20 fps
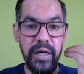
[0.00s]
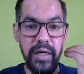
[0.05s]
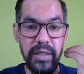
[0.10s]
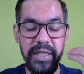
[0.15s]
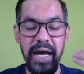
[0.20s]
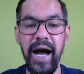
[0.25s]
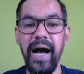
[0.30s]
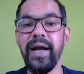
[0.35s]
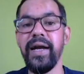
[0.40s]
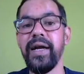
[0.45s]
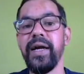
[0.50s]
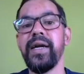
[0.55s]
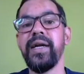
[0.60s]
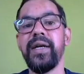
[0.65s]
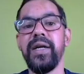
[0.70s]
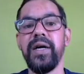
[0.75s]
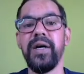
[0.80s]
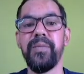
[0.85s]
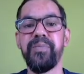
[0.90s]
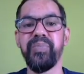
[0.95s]

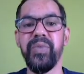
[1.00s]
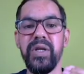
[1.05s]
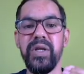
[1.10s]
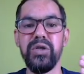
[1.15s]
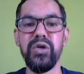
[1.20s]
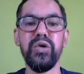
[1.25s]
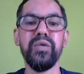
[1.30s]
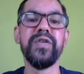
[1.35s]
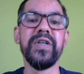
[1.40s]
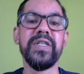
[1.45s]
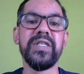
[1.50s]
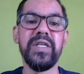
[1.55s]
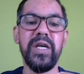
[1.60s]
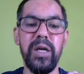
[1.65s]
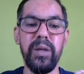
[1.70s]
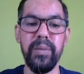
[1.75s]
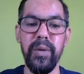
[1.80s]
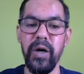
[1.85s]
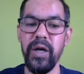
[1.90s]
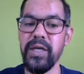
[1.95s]
target through
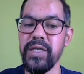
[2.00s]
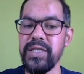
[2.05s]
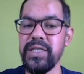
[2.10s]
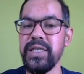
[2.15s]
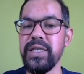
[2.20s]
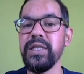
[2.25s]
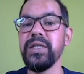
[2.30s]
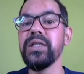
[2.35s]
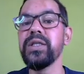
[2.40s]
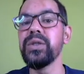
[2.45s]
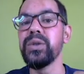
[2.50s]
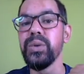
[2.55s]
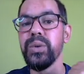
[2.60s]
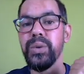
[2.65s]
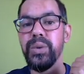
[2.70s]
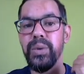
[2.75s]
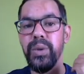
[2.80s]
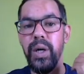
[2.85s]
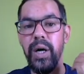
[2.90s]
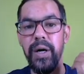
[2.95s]
fiscal policy
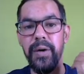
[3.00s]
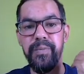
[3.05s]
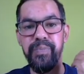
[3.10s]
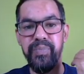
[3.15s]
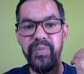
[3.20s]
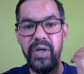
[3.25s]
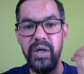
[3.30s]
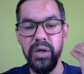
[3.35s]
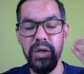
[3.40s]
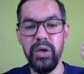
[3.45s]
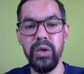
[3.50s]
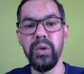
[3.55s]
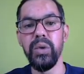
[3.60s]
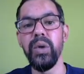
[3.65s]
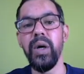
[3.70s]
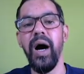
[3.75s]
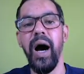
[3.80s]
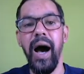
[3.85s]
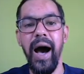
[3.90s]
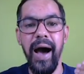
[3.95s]
to
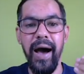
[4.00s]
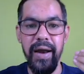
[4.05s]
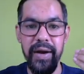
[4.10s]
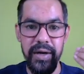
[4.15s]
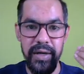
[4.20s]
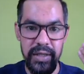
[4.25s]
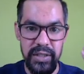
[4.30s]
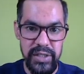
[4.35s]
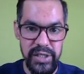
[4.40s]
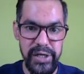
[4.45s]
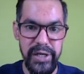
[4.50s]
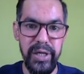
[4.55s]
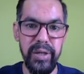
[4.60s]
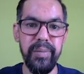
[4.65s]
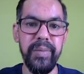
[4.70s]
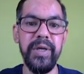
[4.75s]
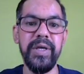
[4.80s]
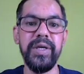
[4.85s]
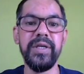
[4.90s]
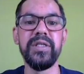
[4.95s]
grow our
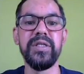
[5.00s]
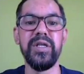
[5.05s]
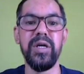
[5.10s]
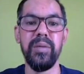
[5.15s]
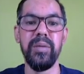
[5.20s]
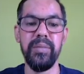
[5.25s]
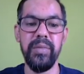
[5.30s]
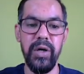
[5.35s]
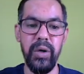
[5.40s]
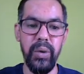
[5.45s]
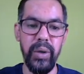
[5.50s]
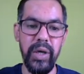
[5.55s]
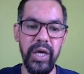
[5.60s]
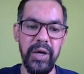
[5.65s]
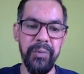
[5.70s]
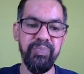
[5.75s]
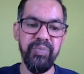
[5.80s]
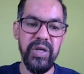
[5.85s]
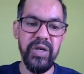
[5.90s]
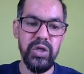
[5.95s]
GDP's number.
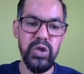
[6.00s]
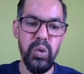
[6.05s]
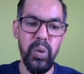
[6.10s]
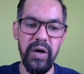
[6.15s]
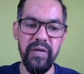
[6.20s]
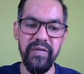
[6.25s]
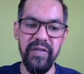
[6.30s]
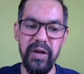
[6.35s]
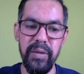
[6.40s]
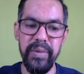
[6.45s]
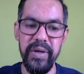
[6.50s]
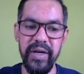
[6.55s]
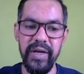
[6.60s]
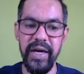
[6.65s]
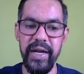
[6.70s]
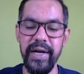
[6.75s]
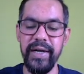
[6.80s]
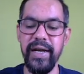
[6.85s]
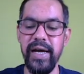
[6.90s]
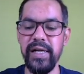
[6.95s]
Okay, so what will be a
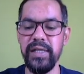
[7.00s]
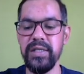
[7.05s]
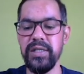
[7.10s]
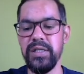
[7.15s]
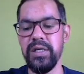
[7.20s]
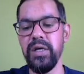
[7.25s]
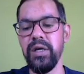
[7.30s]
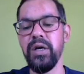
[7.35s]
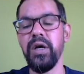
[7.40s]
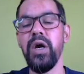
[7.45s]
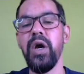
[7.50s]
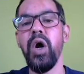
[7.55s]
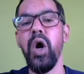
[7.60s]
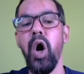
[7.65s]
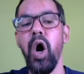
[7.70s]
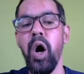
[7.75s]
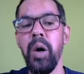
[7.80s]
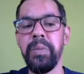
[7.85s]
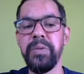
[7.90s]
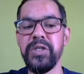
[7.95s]
correct answer?
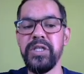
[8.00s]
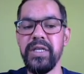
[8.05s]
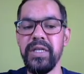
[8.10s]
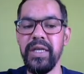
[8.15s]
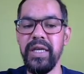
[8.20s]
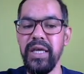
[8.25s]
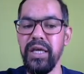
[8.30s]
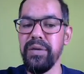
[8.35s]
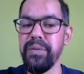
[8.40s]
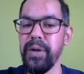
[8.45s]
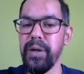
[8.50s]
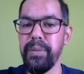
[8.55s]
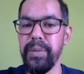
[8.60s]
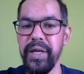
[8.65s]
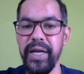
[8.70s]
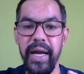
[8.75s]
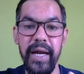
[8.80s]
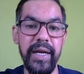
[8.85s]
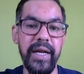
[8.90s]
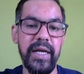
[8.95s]
Option E will
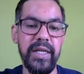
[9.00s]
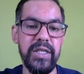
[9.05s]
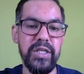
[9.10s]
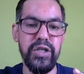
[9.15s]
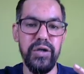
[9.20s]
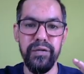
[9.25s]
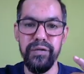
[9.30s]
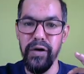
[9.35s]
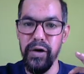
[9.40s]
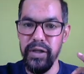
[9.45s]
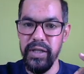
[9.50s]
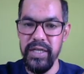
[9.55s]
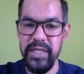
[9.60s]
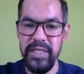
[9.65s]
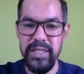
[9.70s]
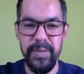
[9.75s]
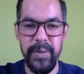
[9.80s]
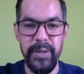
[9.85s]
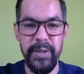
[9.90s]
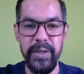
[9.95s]
be right answer for
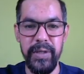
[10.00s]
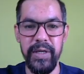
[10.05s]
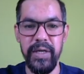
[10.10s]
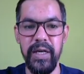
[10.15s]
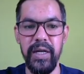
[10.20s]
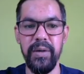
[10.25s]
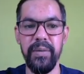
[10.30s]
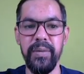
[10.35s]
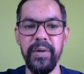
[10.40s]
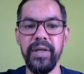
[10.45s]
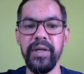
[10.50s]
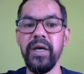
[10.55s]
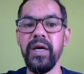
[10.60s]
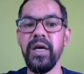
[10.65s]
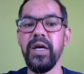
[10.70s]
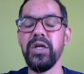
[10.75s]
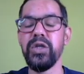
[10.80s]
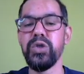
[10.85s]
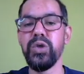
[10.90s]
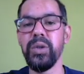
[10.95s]
this particular one.
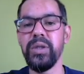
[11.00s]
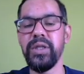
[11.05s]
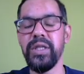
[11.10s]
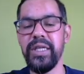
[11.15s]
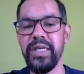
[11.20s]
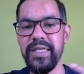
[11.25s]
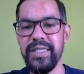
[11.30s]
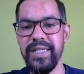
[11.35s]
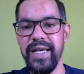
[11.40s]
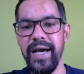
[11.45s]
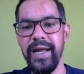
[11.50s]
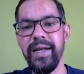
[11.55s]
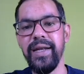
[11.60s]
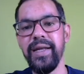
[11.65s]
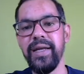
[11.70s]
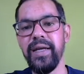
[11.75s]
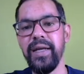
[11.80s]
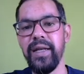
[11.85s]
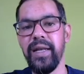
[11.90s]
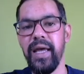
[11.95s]
So these
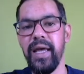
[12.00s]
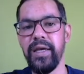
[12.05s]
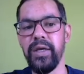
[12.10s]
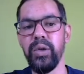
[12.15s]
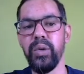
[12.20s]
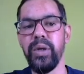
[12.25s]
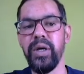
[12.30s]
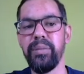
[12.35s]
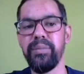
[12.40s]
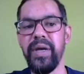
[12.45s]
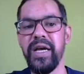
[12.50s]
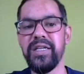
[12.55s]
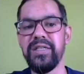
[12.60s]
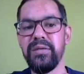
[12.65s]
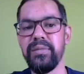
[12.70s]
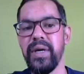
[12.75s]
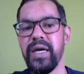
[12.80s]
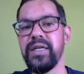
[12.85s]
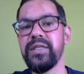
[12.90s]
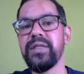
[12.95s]
are like you can
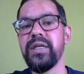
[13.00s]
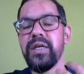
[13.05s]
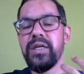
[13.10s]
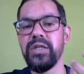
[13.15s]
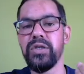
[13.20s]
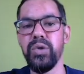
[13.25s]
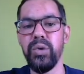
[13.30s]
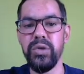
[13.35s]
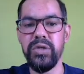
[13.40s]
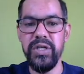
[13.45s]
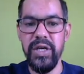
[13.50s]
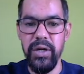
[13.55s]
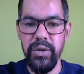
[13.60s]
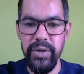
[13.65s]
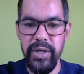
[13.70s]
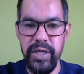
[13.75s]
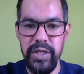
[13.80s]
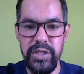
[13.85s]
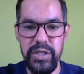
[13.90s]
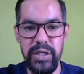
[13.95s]
maximize the resource
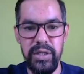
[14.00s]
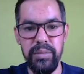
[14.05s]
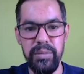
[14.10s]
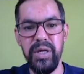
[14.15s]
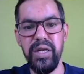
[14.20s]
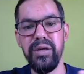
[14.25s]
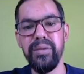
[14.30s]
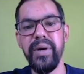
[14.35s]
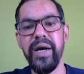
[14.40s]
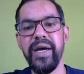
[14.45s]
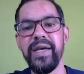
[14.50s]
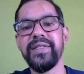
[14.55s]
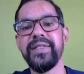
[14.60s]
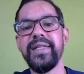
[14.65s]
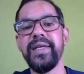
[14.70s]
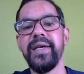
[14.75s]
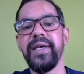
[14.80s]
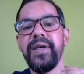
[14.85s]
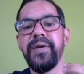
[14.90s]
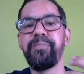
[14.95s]
allocation, minimize
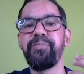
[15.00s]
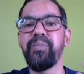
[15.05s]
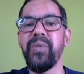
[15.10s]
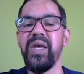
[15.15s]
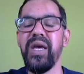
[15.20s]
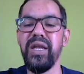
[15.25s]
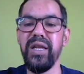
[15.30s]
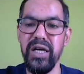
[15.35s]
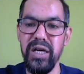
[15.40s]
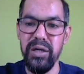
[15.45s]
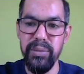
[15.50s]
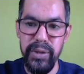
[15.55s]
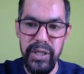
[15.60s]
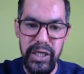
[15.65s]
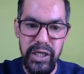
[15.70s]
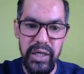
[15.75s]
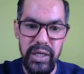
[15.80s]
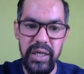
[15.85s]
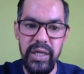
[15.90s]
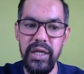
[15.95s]
the income
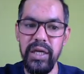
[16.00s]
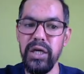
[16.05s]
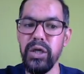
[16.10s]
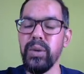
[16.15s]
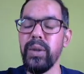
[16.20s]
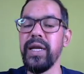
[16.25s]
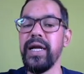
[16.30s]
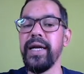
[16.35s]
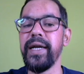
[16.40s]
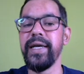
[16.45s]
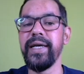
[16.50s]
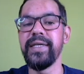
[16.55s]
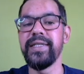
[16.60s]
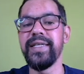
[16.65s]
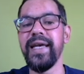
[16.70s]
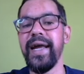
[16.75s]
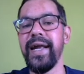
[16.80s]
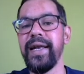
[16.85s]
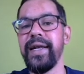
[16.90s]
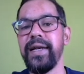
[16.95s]
inequalities,
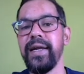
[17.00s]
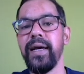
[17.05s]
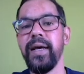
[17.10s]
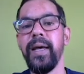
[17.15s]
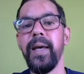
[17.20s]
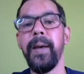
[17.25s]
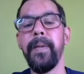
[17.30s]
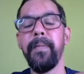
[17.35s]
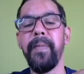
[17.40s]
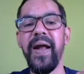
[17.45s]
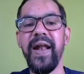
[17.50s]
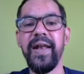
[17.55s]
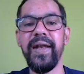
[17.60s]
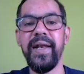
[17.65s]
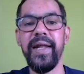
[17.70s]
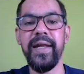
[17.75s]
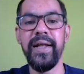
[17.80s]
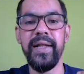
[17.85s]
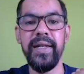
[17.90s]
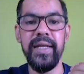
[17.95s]
and
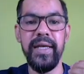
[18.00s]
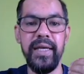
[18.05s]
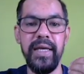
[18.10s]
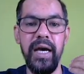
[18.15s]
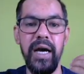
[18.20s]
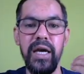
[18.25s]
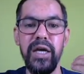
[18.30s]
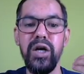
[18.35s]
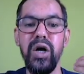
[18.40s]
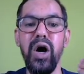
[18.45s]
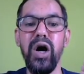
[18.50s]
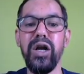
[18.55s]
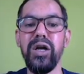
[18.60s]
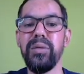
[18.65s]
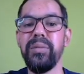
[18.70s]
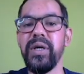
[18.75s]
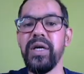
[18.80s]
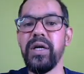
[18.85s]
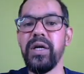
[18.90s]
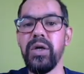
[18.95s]
maintain the
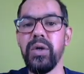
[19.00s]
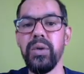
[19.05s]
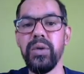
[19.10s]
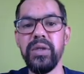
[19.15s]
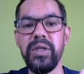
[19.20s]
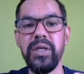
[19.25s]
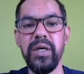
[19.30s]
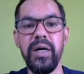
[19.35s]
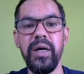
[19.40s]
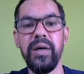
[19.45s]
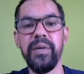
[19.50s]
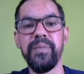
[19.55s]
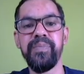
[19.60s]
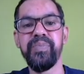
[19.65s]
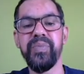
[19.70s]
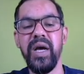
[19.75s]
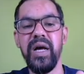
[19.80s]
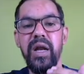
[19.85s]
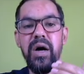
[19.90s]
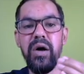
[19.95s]
economic growth
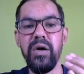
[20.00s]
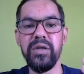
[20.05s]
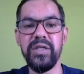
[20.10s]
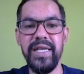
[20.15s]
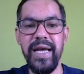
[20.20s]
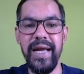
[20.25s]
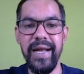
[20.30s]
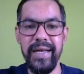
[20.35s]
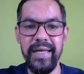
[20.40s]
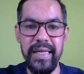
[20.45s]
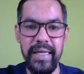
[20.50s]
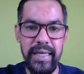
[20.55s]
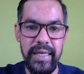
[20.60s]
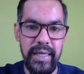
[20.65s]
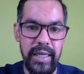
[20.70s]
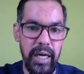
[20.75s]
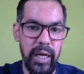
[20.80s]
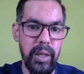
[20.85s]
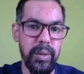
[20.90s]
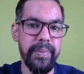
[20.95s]
alongside
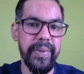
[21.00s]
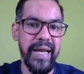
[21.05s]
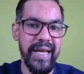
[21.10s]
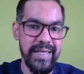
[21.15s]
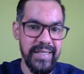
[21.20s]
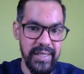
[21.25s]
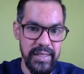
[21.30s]
the price